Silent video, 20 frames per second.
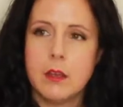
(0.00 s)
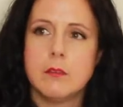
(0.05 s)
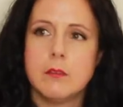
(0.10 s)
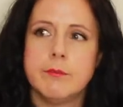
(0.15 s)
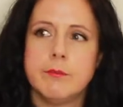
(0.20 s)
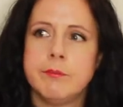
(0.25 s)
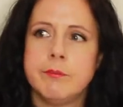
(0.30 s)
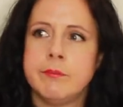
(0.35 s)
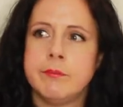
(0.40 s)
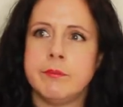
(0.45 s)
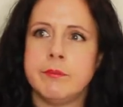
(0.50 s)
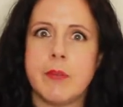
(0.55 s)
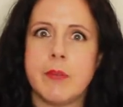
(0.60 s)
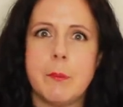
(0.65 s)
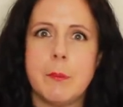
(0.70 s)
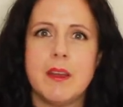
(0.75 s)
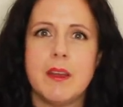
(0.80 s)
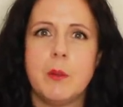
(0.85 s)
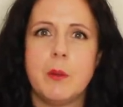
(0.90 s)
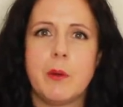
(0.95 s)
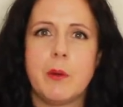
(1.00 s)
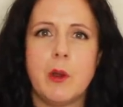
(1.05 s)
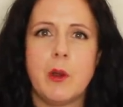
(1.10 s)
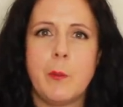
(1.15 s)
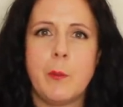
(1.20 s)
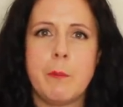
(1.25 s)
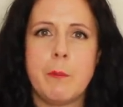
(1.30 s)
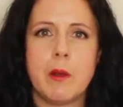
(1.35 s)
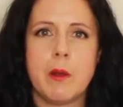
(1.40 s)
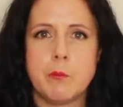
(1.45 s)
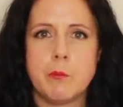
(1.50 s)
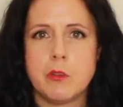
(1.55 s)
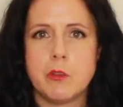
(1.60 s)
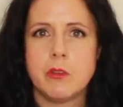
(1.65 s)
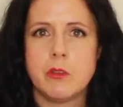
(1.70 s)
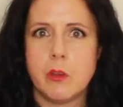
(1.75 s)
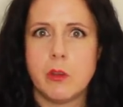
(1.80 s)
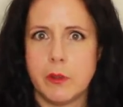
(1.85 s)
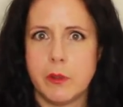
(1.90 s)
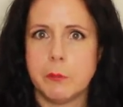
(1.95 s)
Maybe I'll borrow my mum's
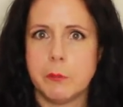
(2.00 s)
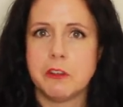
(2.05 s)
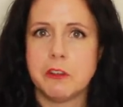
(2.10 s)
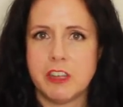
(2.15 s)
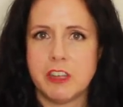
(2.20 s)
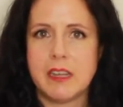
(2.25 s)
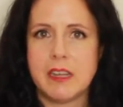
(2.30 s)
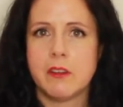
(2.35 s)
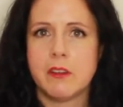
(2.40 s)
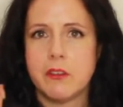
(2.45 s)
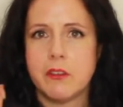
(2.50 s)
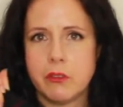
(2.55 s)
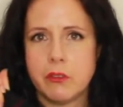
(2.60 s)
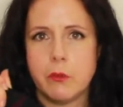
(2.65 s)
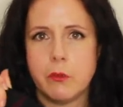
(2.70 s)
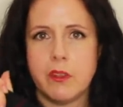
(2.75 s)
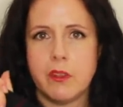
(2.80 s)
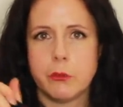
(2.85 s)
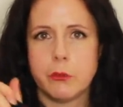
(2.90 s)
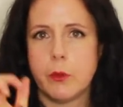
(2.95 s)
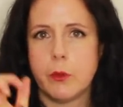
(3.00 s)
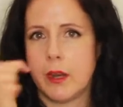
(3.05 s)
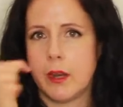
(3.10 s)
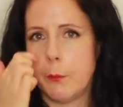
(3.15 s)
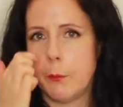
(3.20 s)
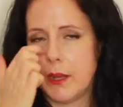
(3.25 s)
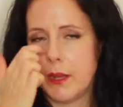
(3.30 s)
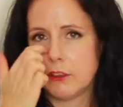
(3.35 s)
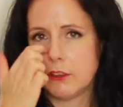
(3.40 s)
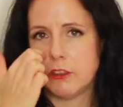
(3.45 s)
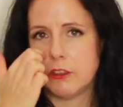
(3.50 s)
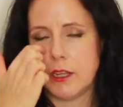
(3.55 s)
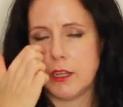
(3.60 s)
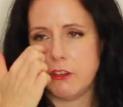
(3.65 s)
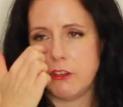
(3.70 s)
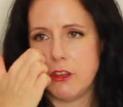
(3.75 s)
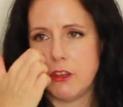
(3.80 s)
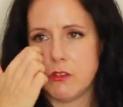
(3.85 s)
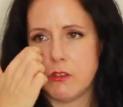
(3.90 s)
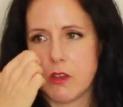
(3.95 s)
sewing machine to sew this one up, actually.
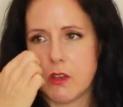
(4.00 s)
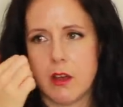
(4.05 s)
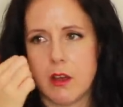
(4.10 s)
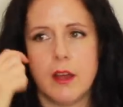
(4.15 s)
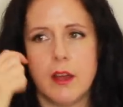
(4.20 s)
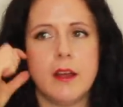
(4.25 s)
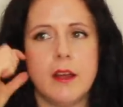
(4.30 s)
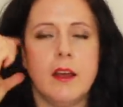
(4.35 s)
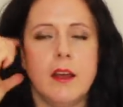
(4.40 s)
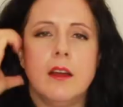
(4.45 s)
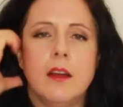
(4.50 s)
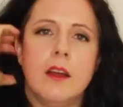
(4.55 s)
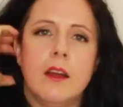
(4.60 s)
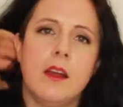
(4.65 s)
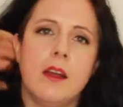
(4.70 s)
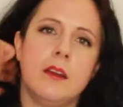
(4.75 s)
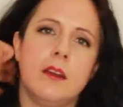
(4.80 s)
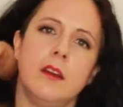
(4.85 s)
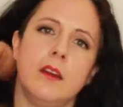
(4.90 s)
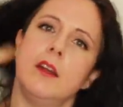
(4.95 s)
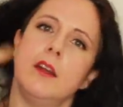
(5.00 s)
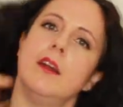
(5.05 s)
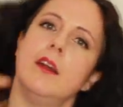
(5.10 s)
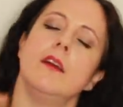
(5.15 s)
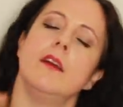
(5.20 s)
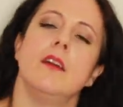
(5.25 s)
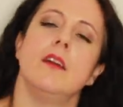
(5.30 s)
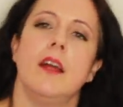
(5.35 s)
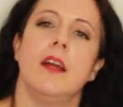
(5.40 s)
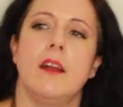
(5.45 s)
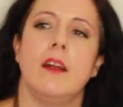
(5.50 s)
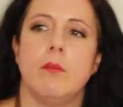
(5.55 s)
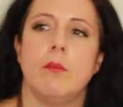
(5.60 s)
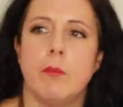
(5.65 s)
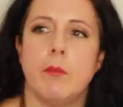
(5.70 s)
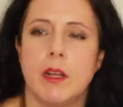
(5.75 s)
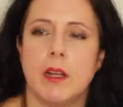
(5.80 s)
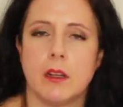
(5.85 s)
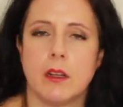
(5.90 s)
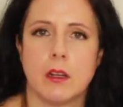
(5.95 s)
She's got a
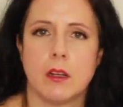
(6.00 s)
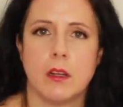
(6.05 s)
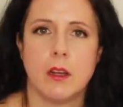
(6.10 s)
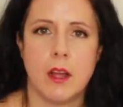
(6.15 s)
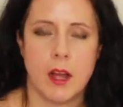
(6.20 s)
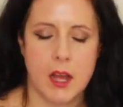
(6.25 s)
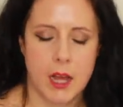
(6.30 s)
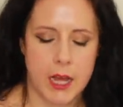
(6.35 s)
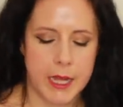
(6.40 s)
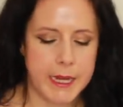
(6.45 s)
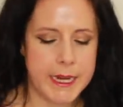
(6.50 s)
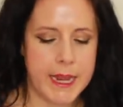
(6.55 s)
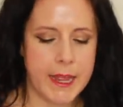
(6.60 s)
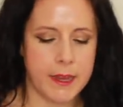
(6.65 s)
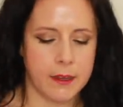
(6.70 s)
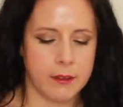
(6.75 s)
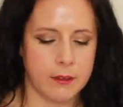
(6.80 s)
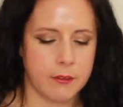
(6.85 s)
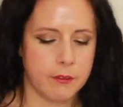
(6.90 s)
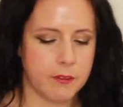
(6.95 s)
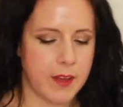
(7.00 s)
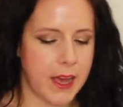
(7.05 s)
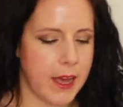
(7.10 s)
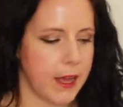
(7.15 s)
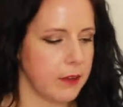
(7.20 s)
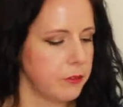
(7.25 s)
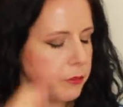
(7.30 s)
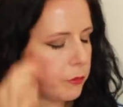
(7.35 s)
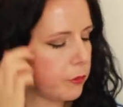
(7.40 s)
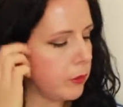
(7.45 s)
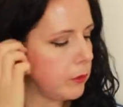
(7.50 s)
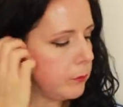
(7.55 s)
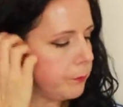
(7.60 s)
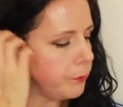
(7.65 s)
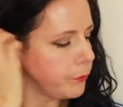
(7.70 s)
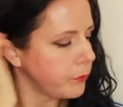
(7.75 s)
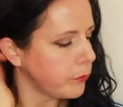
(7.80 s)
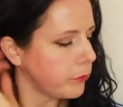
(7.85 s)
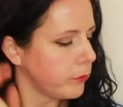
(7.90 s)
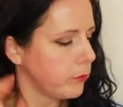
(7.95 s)
high-end faff
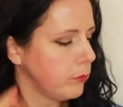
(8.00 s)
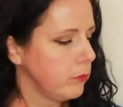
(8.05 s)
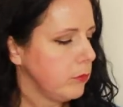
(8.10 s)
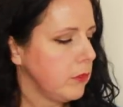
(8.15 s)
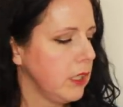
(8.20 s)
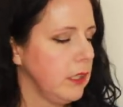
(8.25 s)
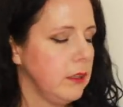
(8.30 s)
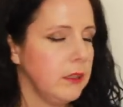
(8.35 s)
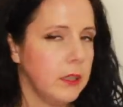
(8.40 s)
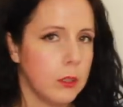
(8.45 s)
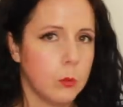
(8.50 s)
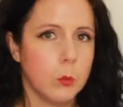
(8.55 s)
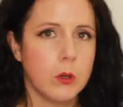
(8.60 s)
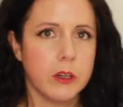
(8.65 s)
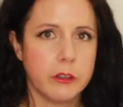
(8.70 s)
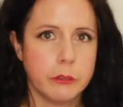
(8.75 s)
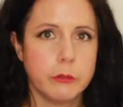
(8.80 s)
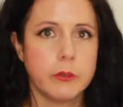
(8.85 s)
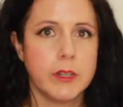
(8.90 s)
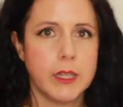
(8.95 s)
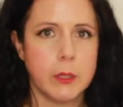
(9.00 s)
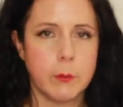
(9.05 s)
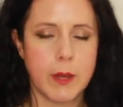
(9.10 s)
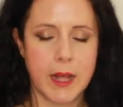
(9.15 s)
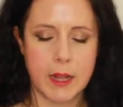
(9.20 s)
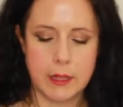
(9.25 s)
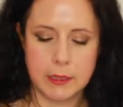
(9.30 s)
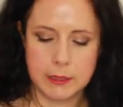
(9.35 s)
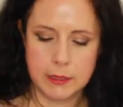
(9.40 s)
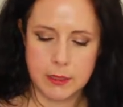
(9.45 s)
that works really well.